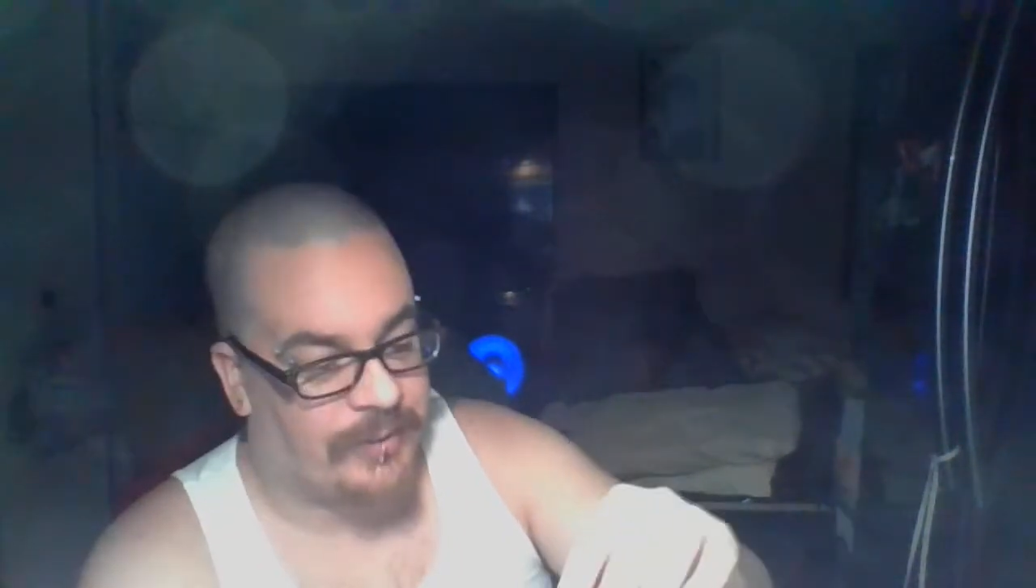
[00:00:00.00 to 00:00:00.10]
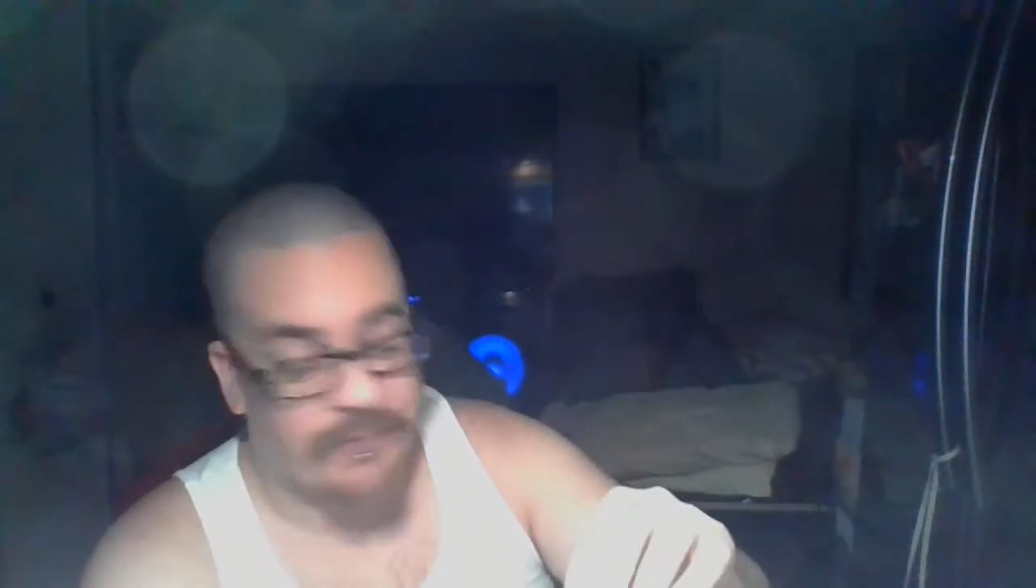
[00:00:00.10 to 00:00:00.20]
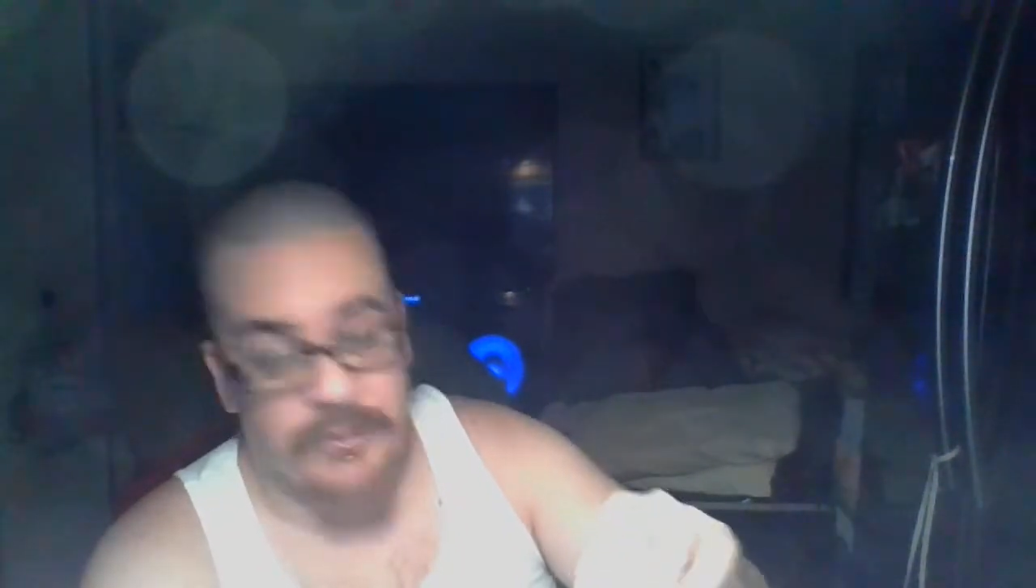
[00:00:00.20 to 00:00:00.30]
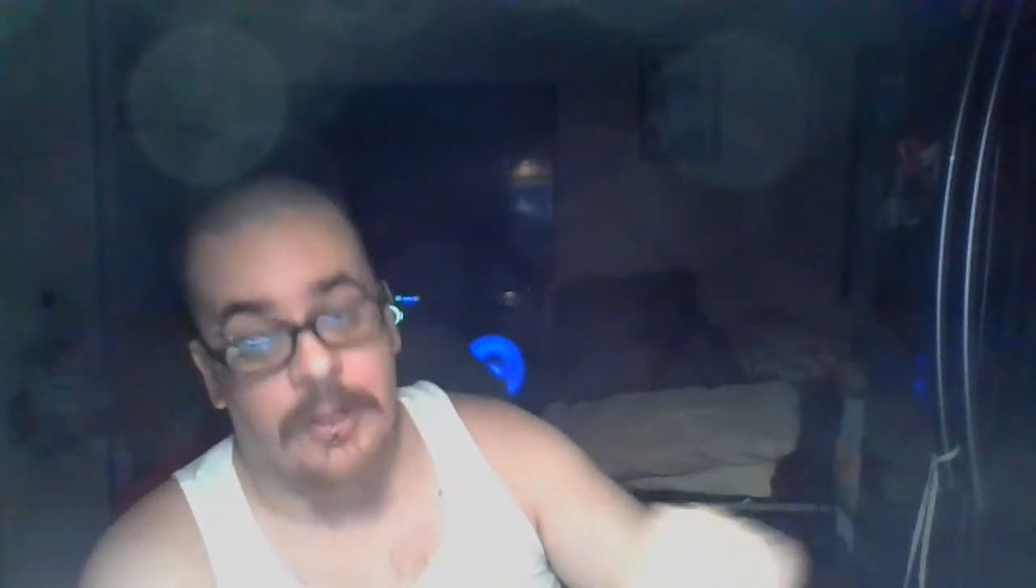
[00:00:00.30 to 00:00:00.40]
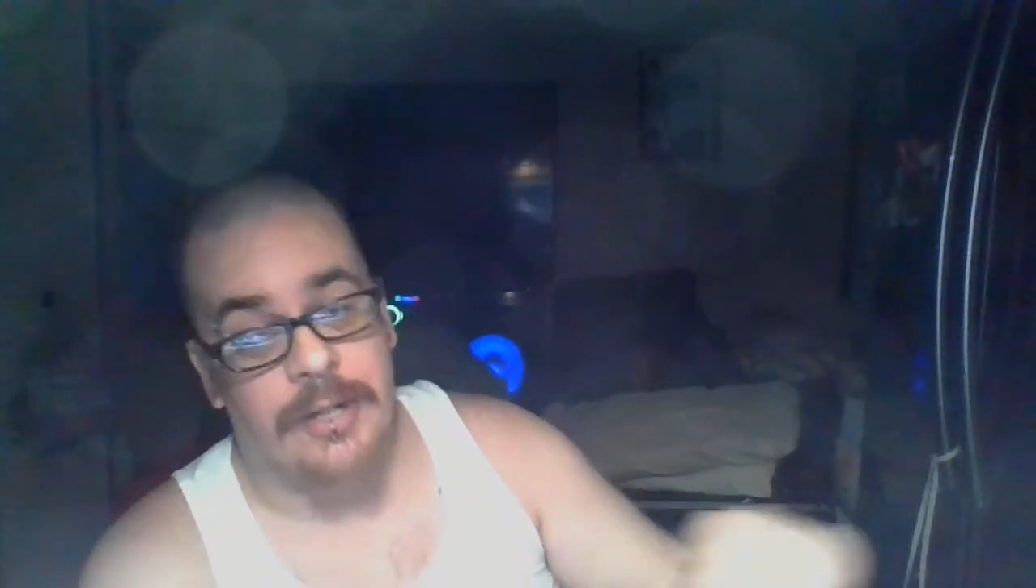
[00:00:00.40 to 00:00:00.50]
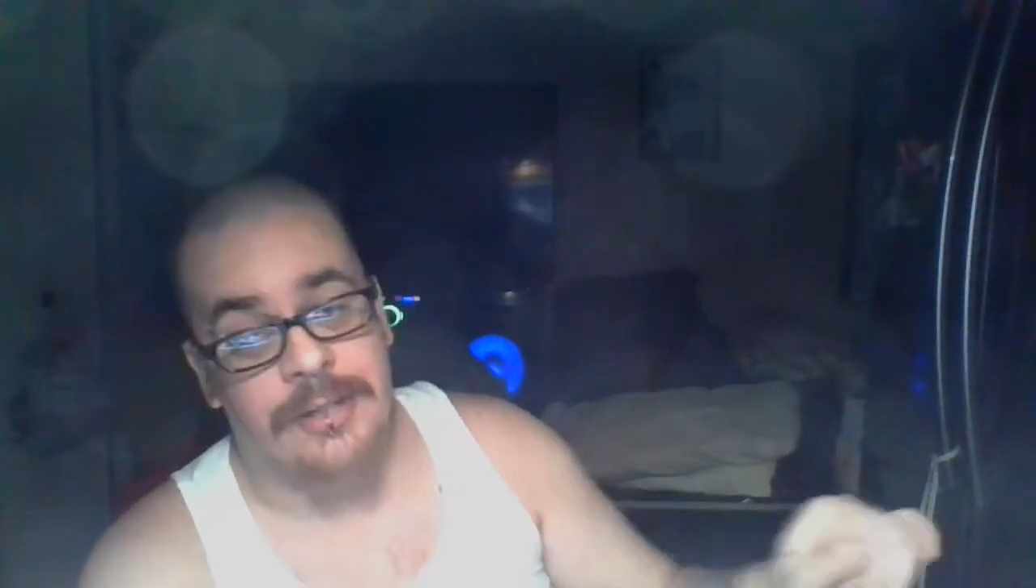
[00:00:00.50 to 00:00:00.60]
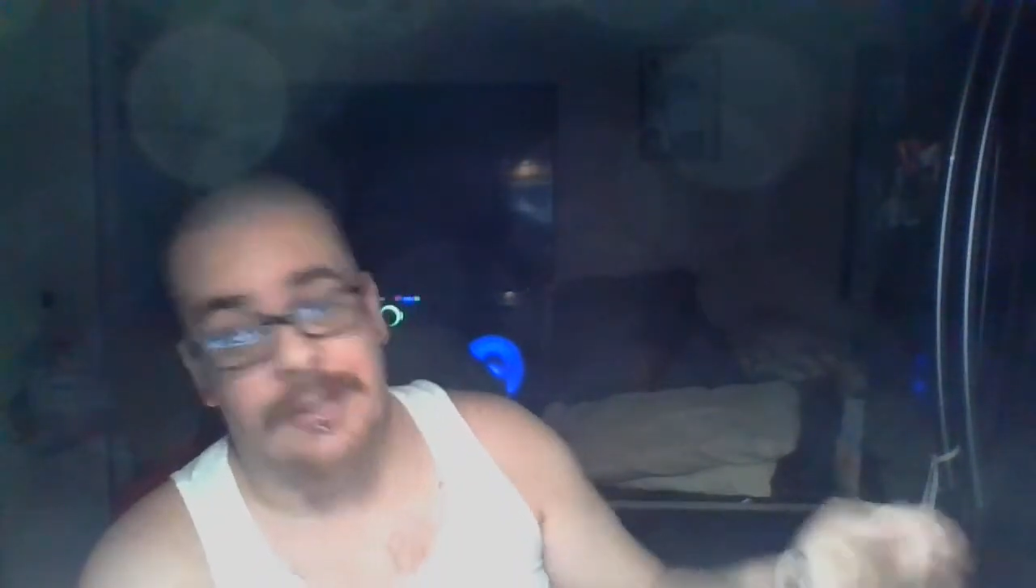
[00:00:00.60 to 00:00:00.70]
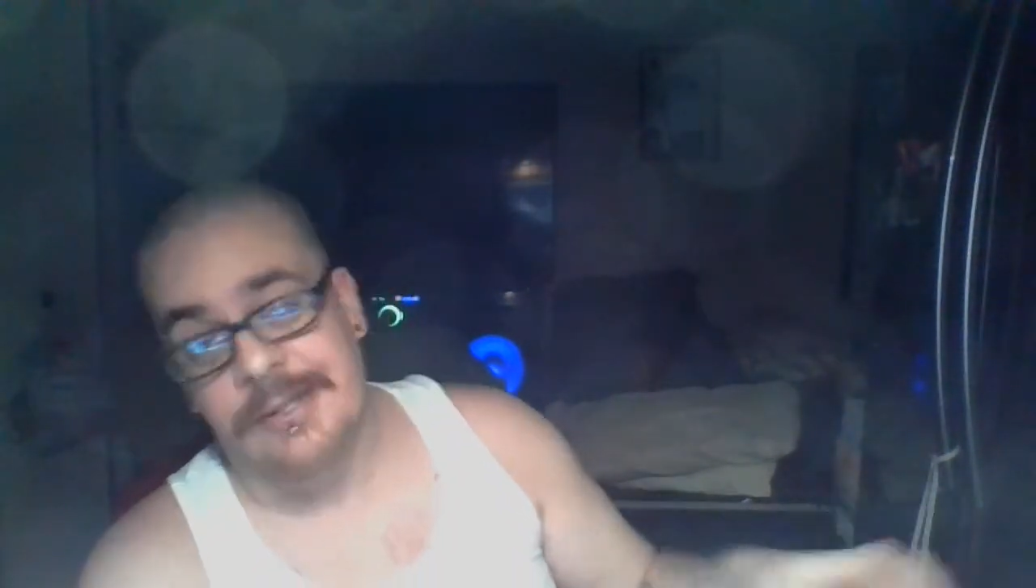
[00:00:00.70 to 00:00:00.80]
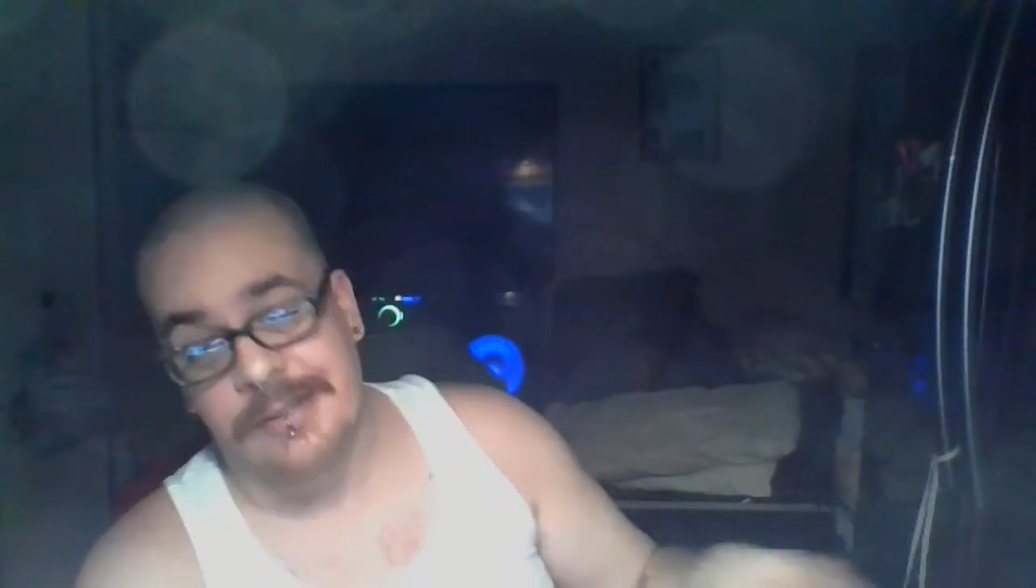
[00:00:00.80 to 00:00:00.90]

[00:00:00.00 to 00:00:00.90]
haven't tried it yet